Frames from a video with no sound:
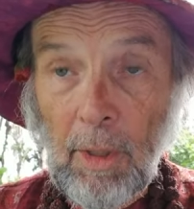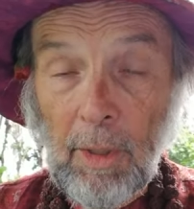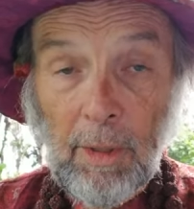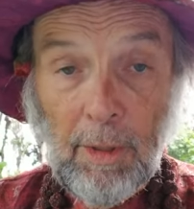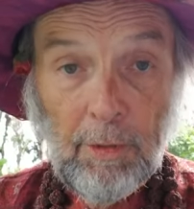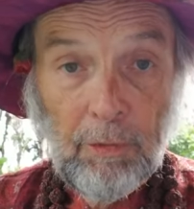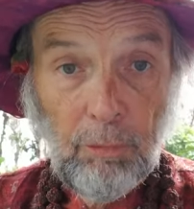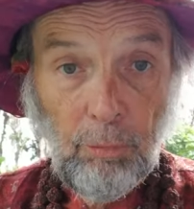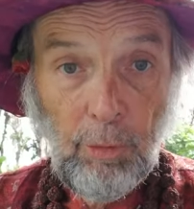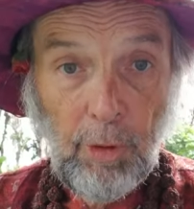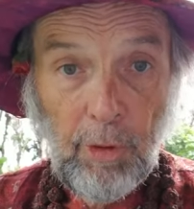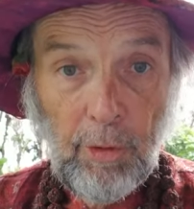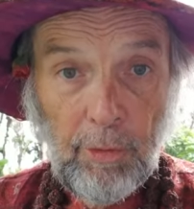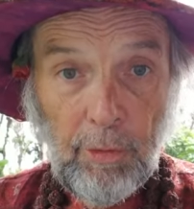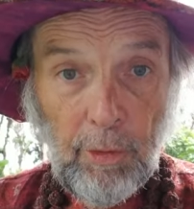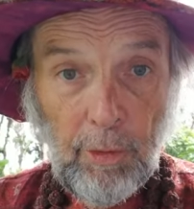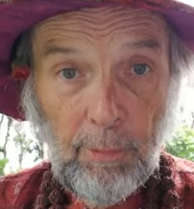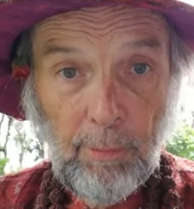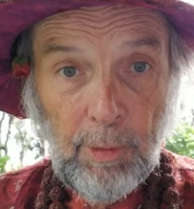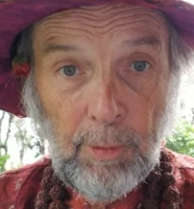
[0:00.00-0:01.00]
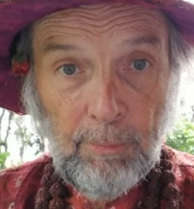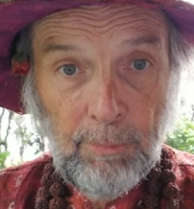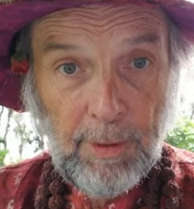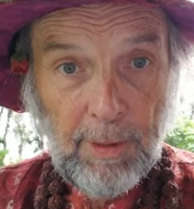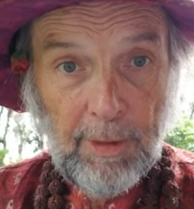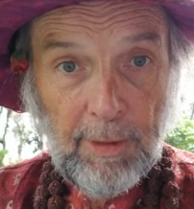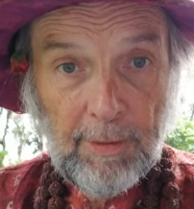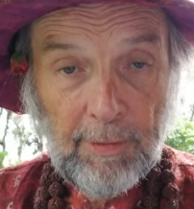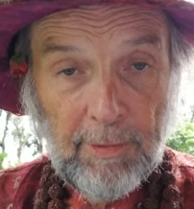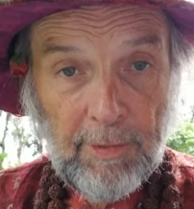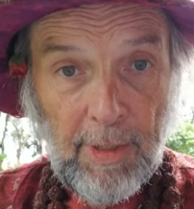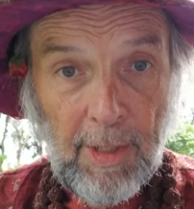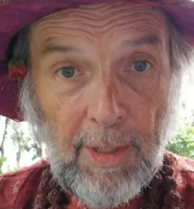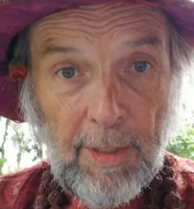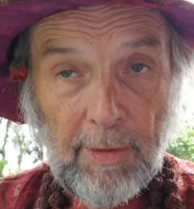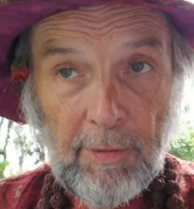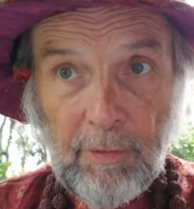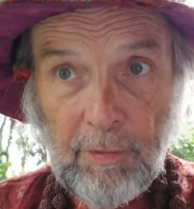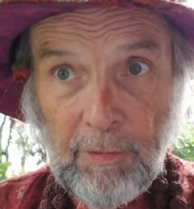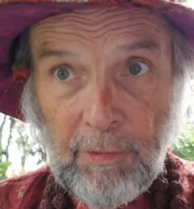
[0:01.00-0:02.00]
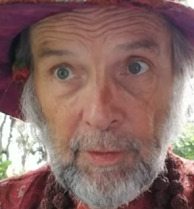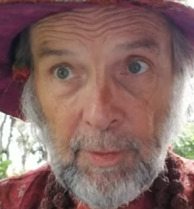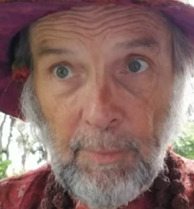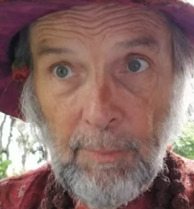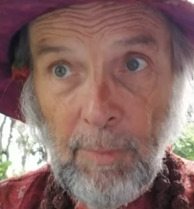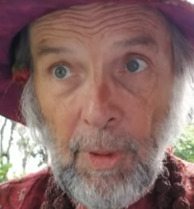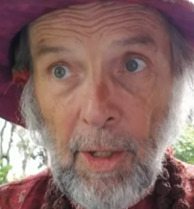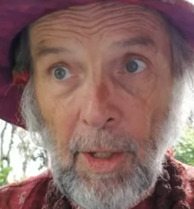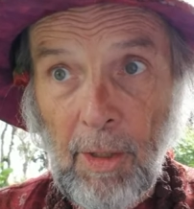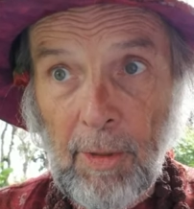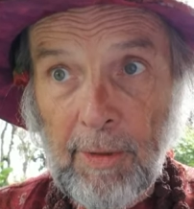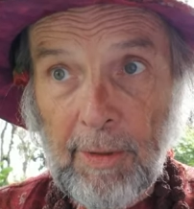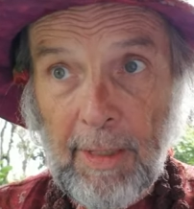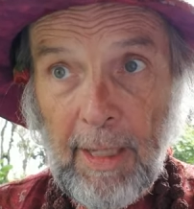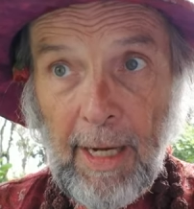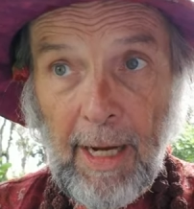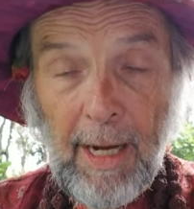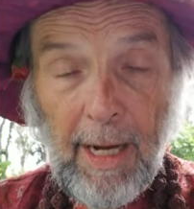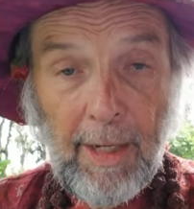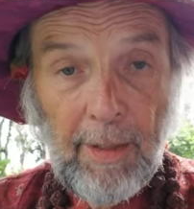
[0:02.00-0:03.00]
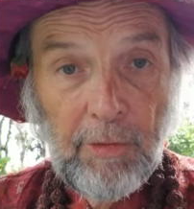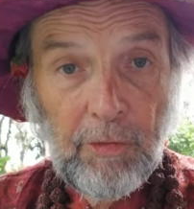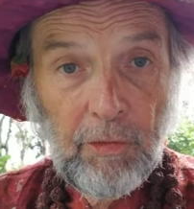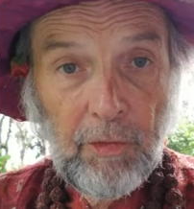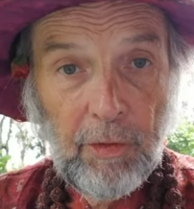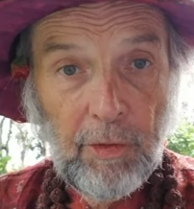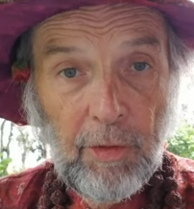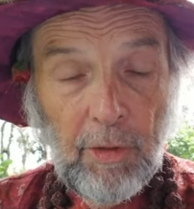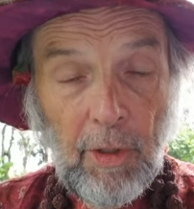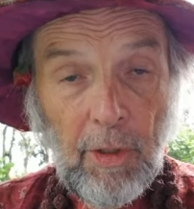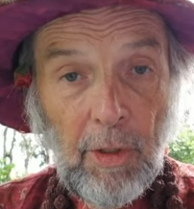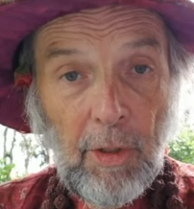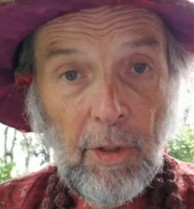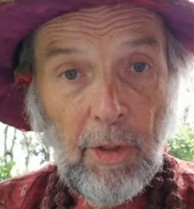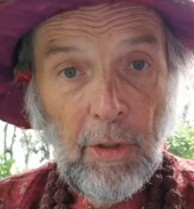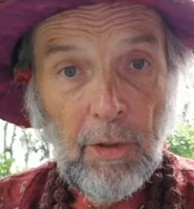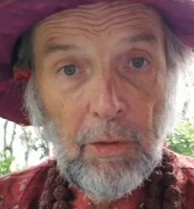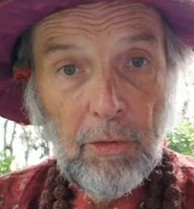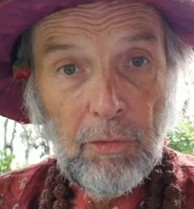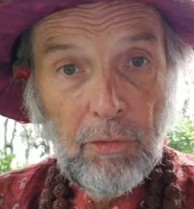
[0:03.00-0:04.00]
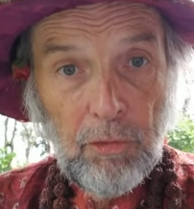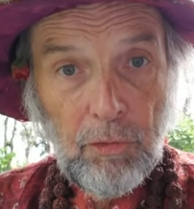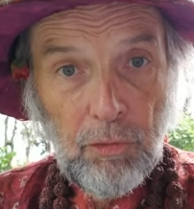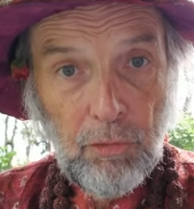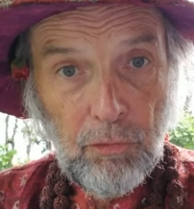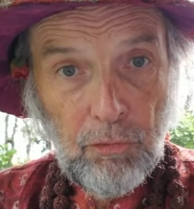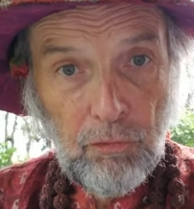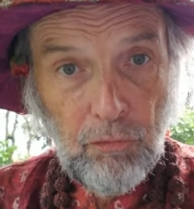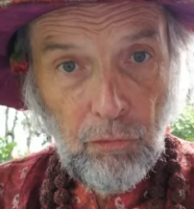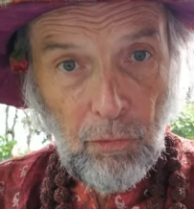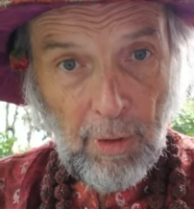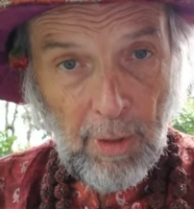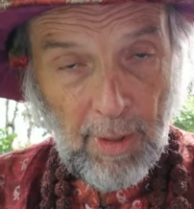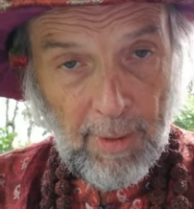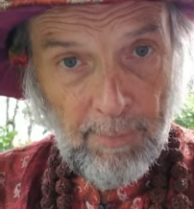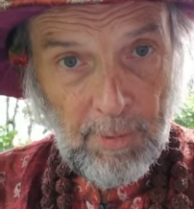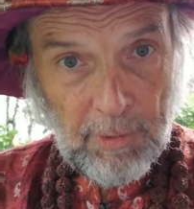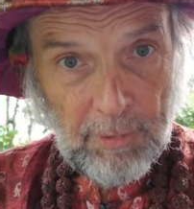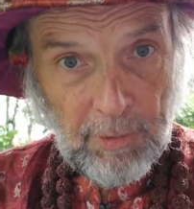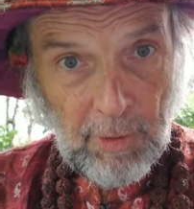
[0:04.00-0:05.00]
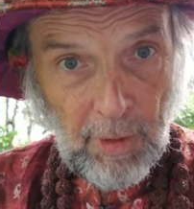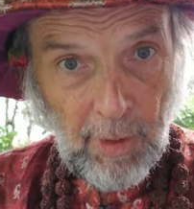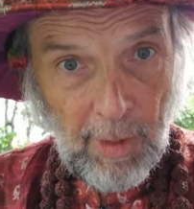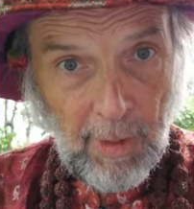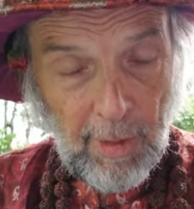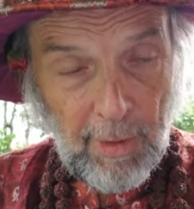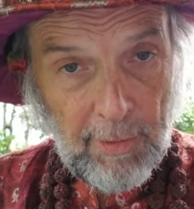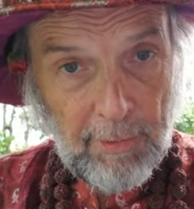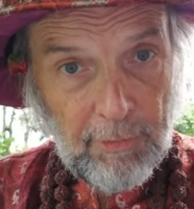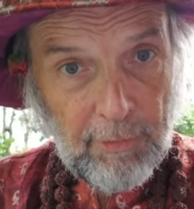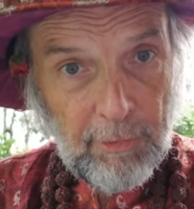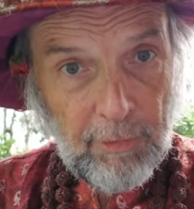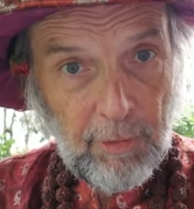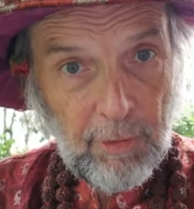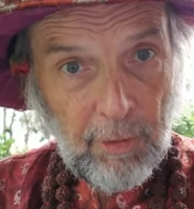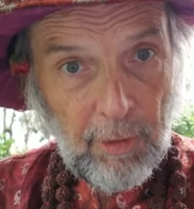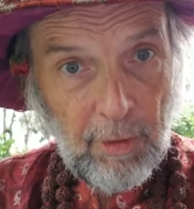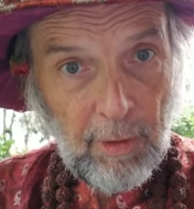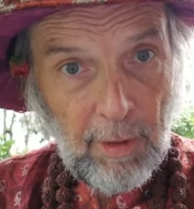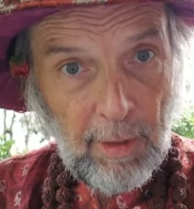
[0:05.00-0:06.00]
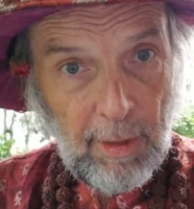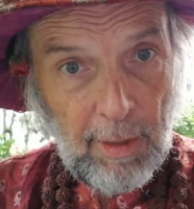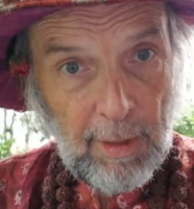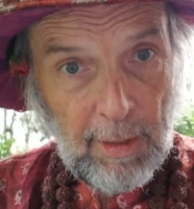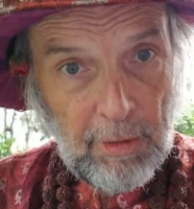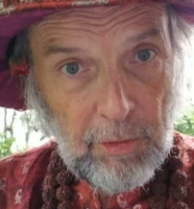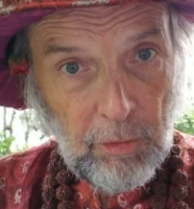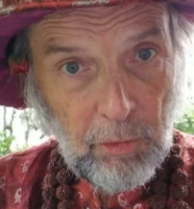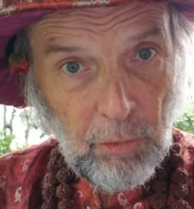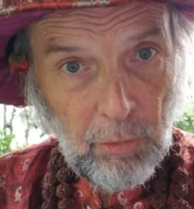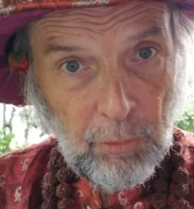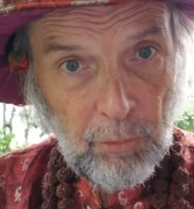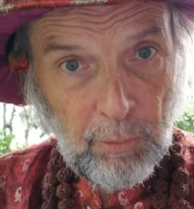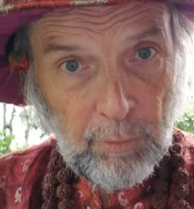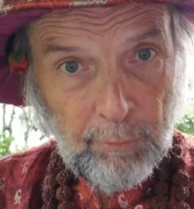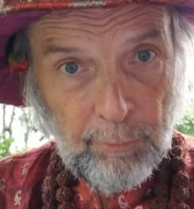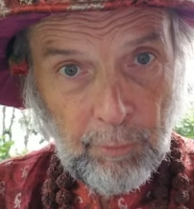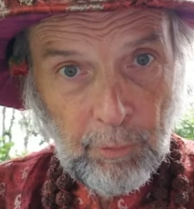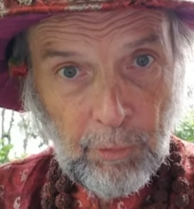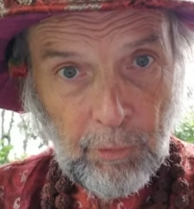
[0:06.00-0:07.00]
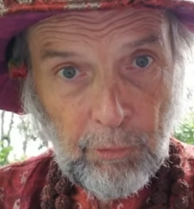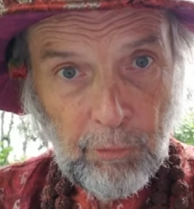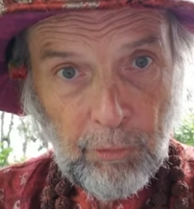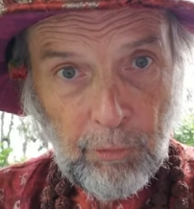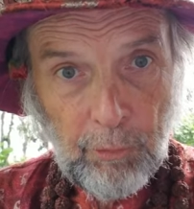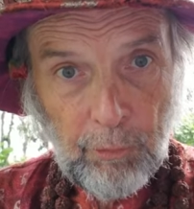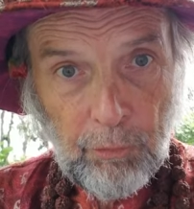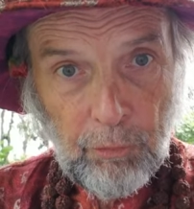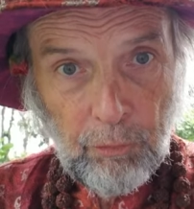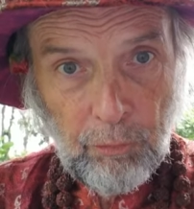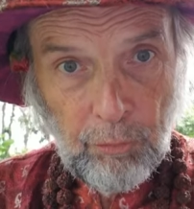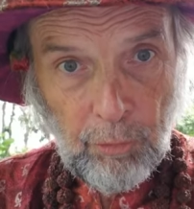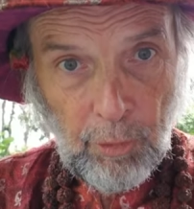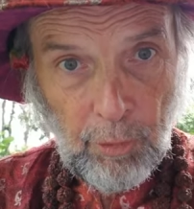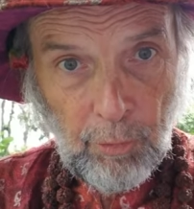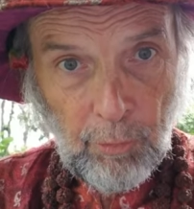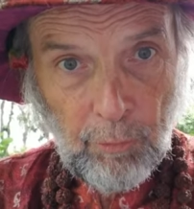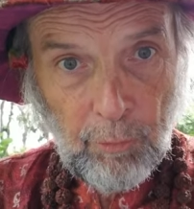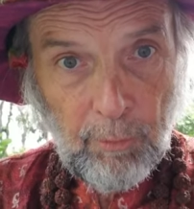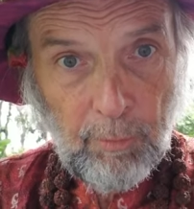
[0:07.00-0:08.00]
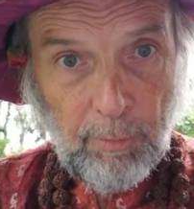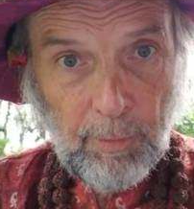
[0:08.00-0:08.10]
It's where a human being takes symbolic action to dramatize a universal truth.